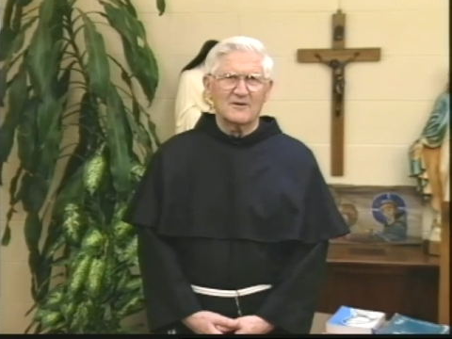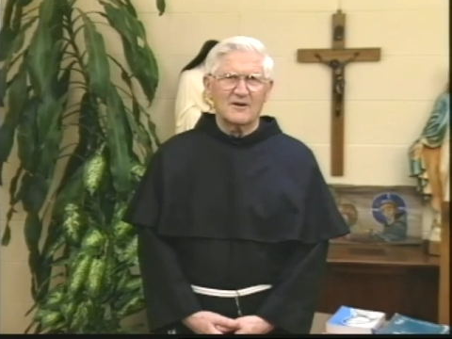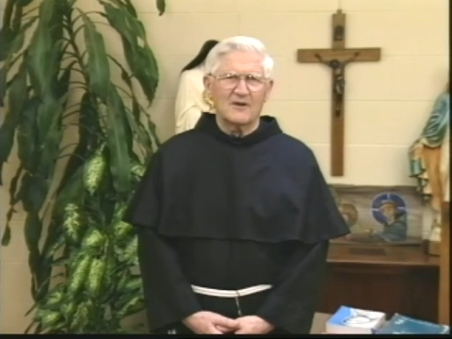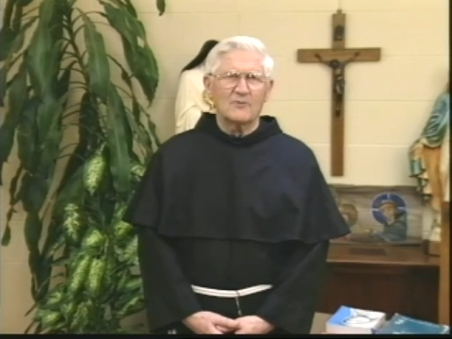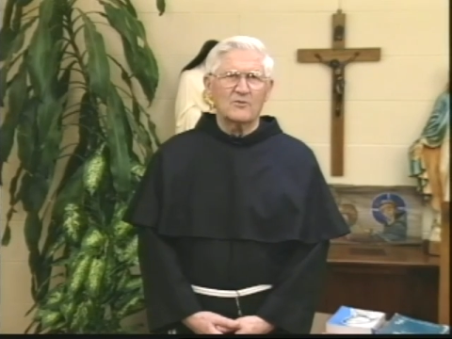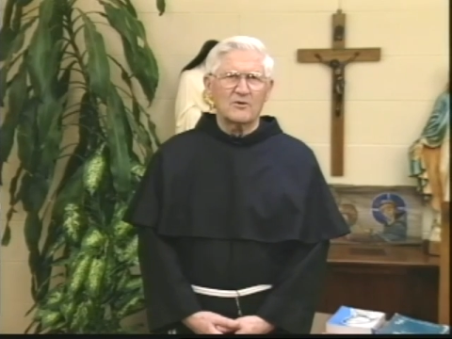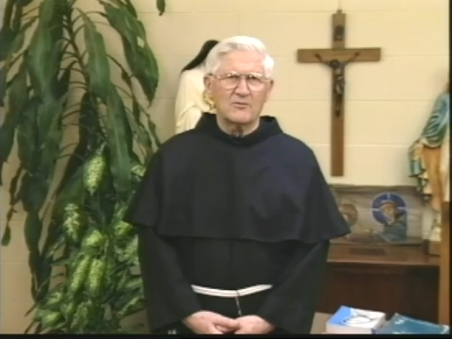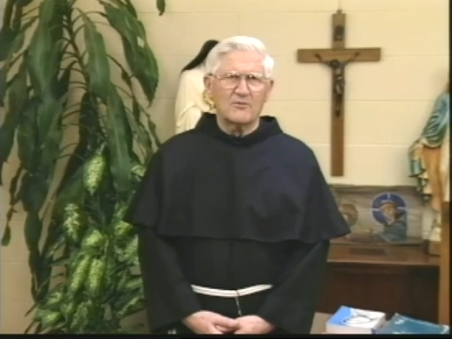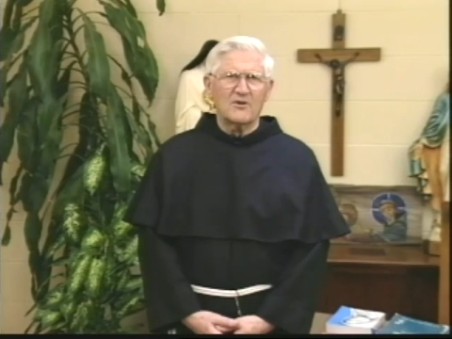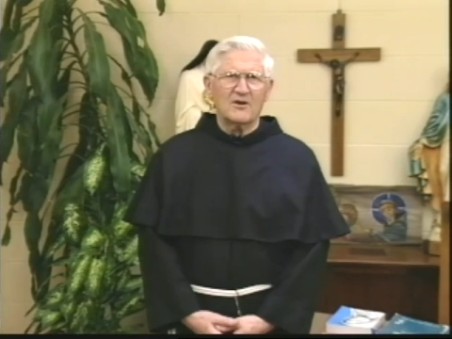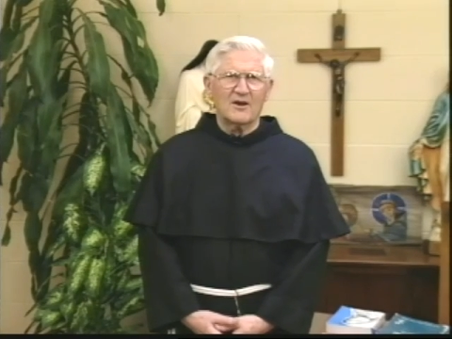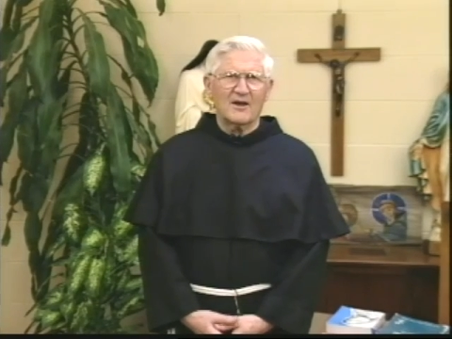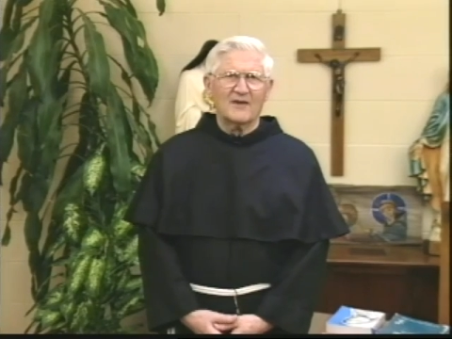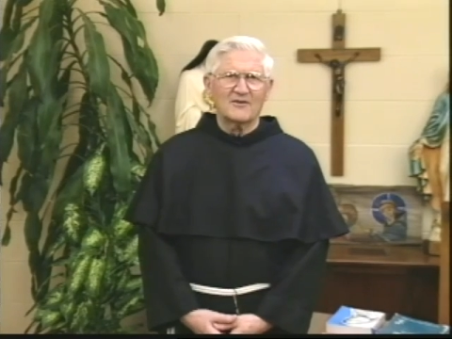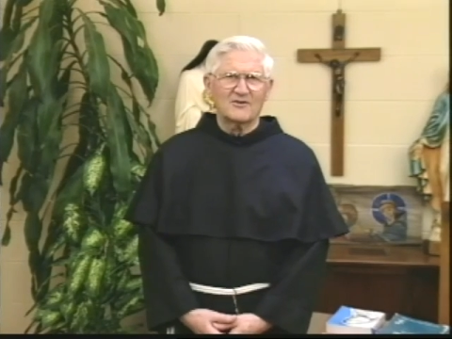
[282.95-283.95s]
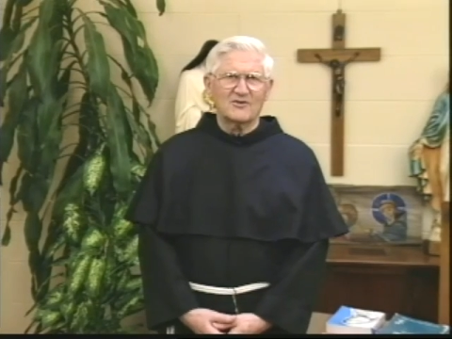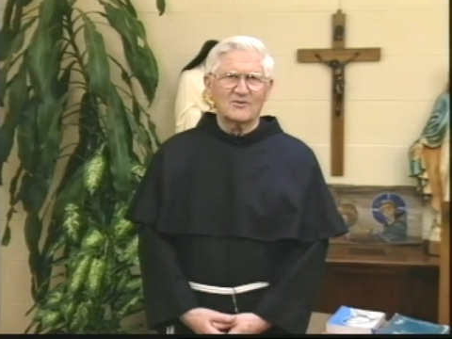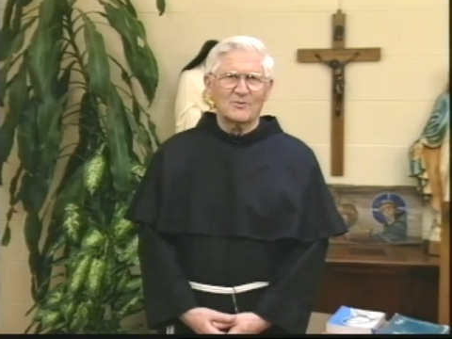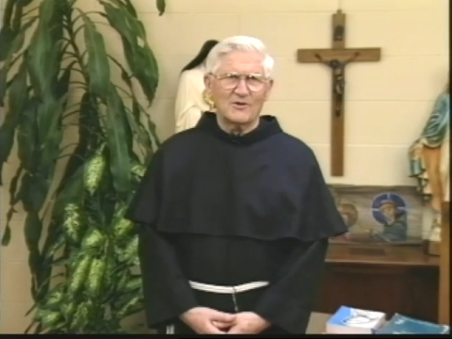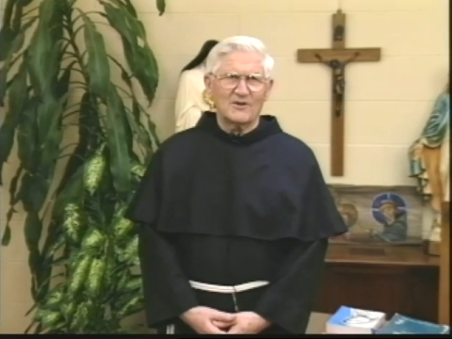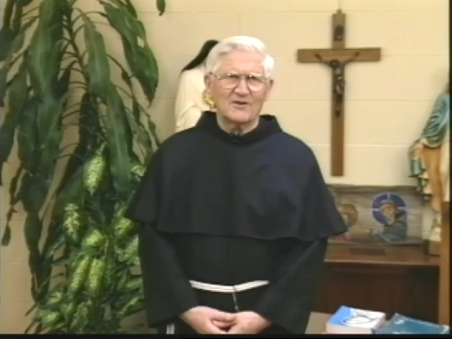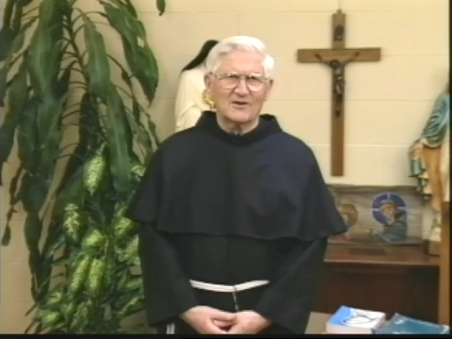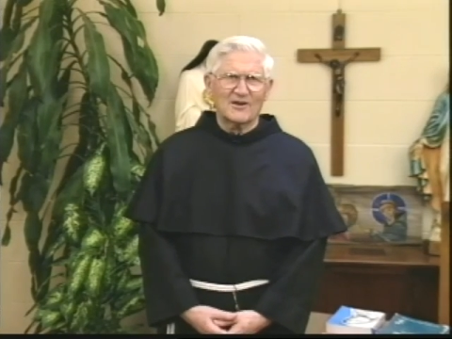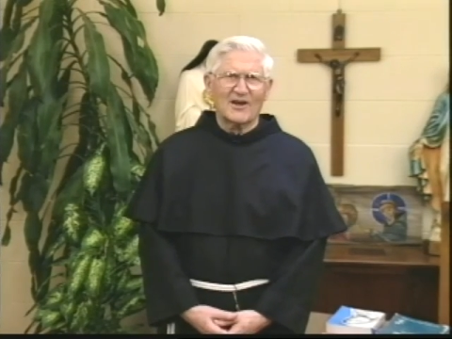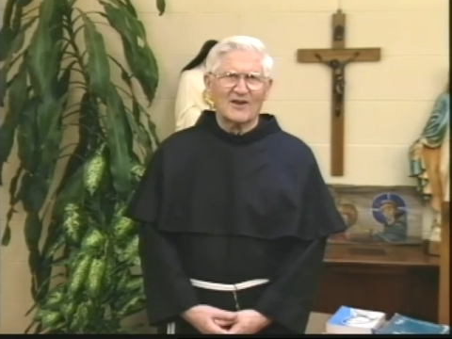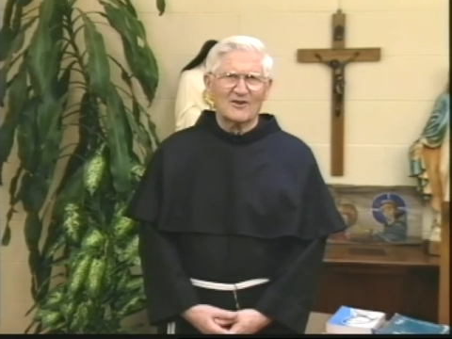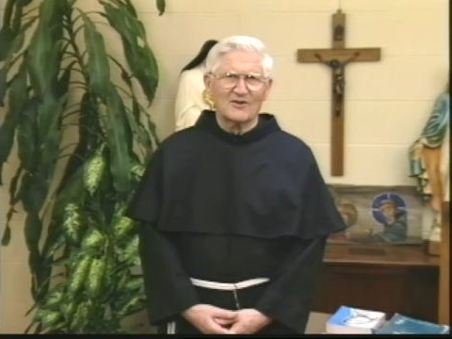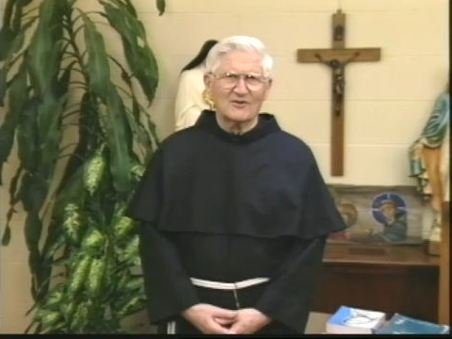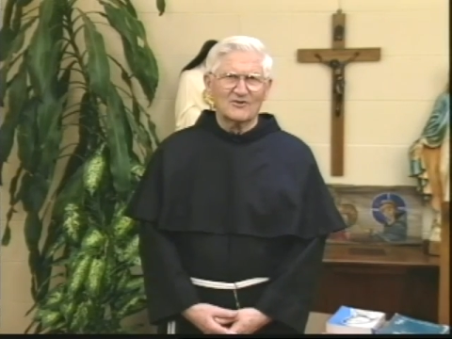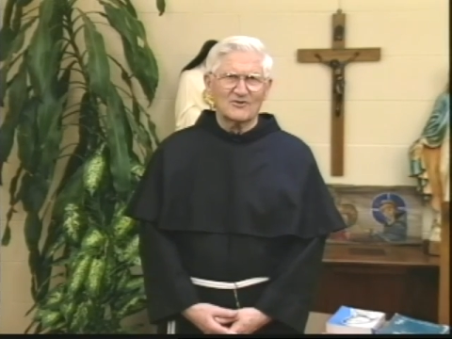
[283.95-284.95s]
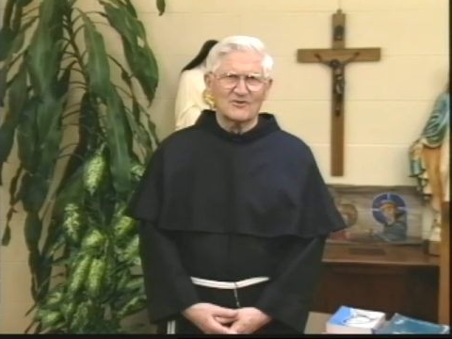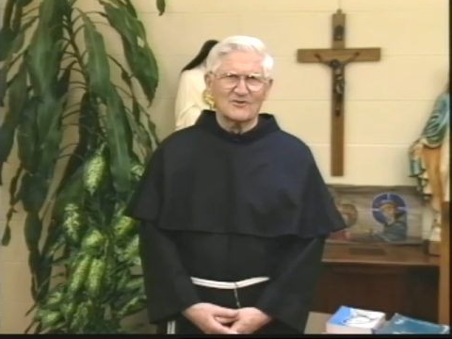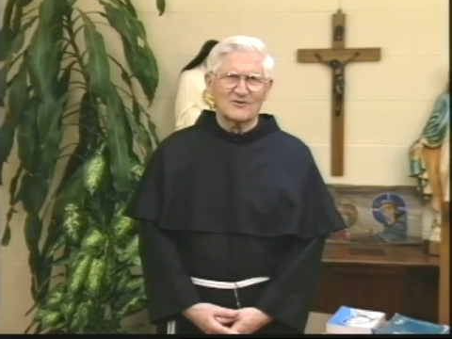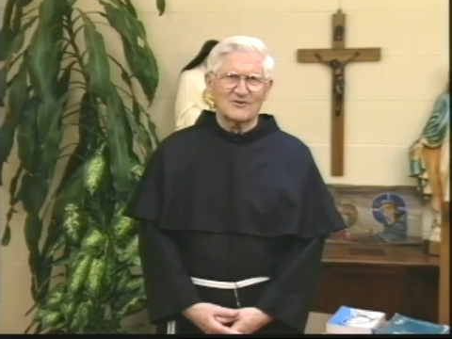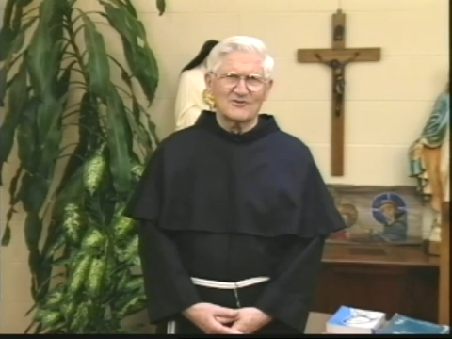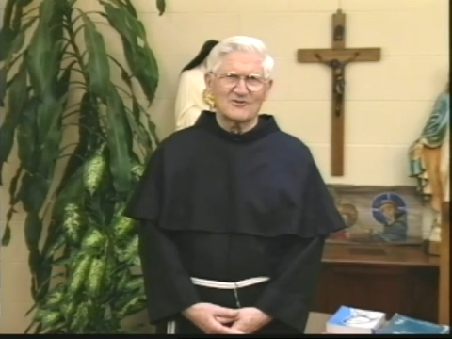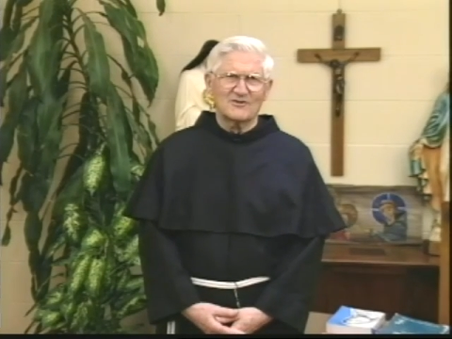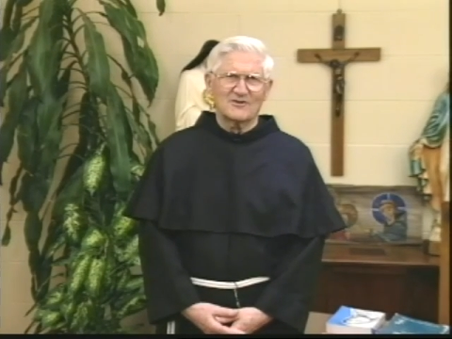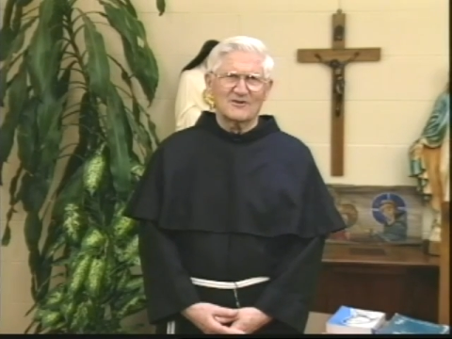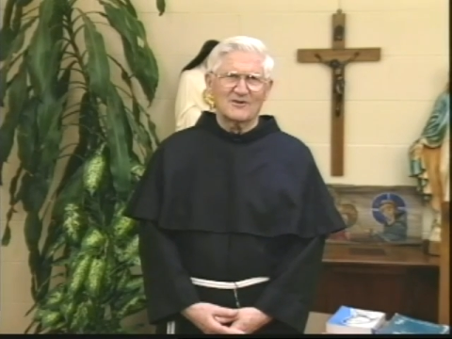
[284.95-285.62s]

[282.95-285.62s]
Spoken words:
and we realize it to be the Catholic Church.